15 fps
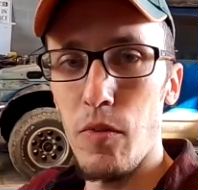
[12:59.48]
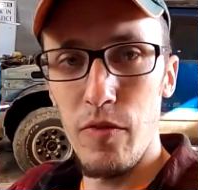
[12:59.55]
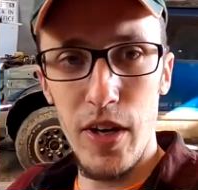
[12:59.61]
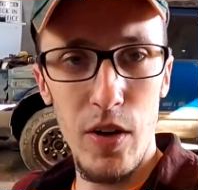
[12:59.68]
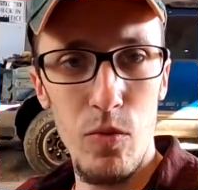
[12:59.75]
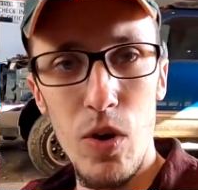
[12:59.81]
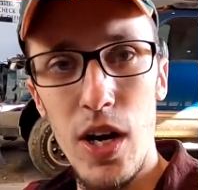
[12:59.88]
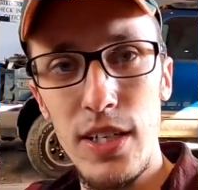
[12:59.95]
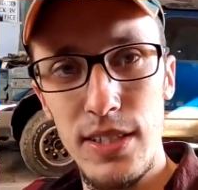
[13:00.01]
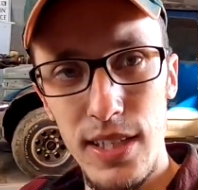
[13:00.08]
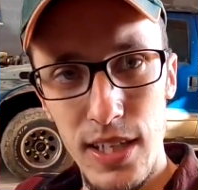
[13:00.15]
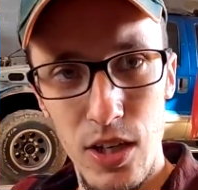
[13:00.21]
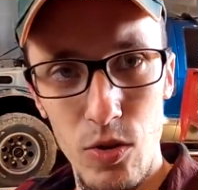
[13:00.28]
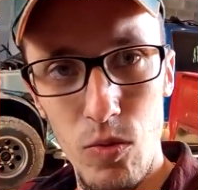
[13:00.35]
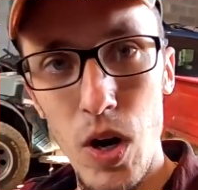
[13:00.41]
prevent rust
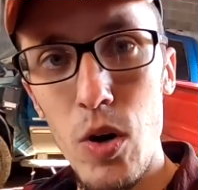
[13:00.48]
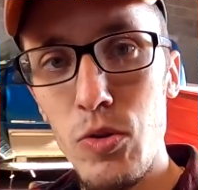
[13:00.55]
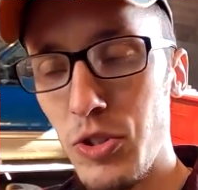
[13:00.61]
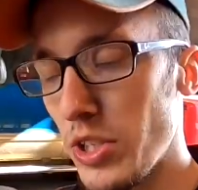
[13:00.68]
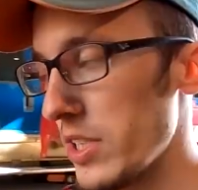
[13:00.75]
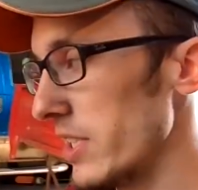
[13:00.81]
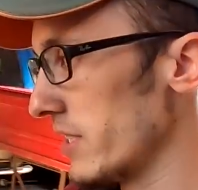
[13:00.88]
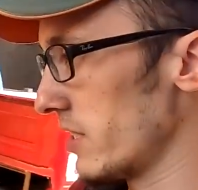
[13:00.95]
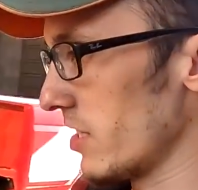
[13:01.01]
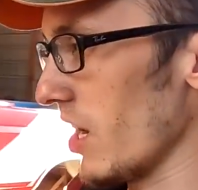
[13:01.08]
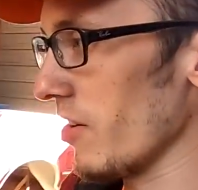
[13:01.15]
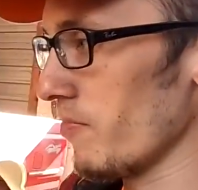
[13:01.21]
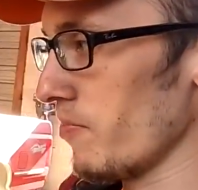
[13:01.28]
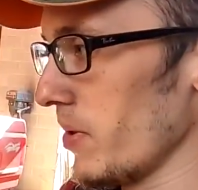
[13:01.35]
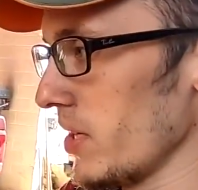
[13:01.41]
and corrosion and
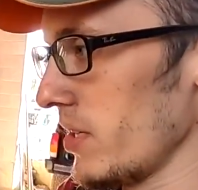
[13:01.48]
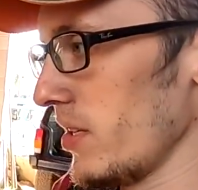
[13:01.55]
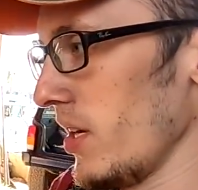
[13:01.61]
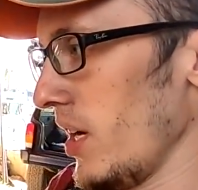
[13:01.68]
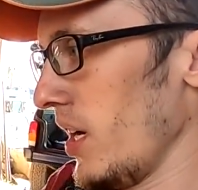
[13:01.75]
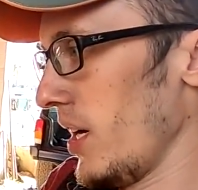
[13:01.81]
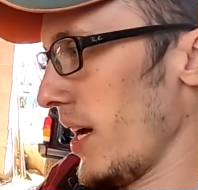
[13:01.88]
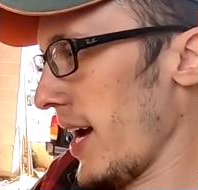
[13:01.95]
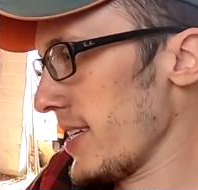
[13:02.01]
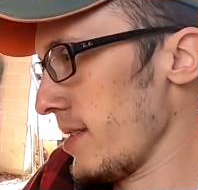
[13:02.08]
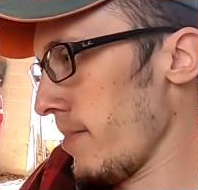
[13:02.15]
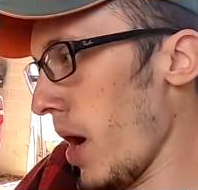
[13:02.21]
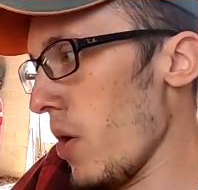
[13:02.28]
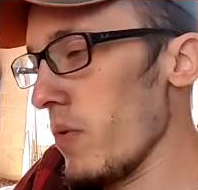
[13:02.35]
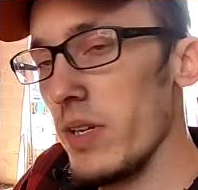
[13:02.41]
stuff. But as a
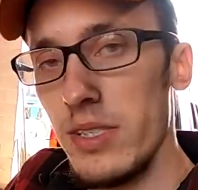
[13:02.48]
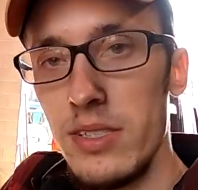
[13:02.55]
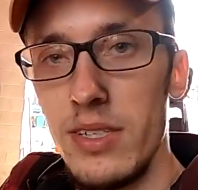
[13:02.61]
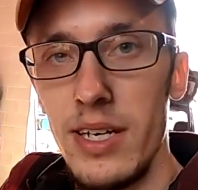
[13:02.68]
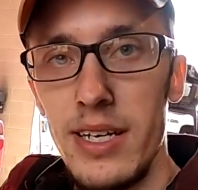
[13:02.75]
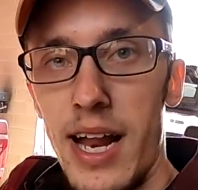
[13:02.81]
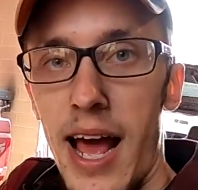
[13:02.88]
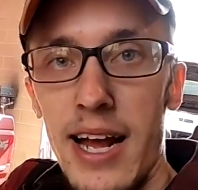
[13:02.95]
bonus, it